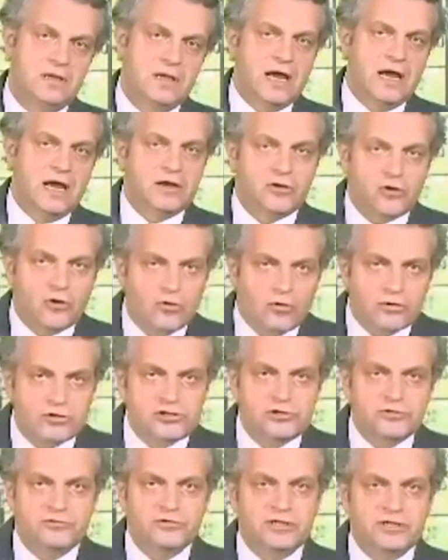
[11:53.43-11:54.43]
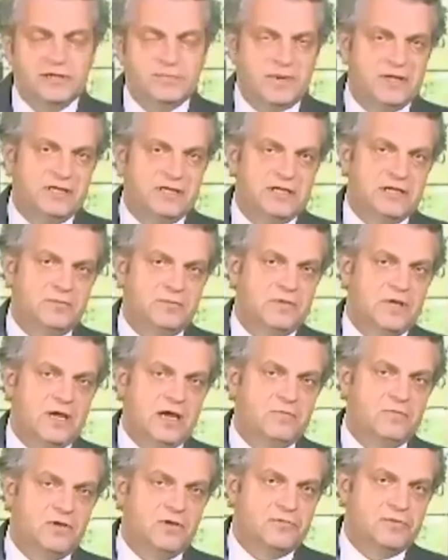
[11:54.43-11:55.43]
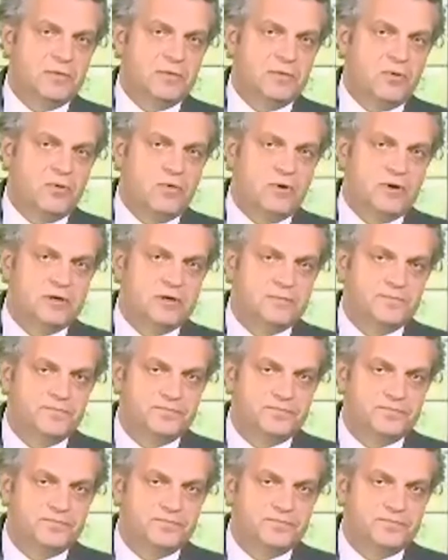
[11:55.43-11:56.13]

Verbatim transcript: I encourage you to spend some time with the report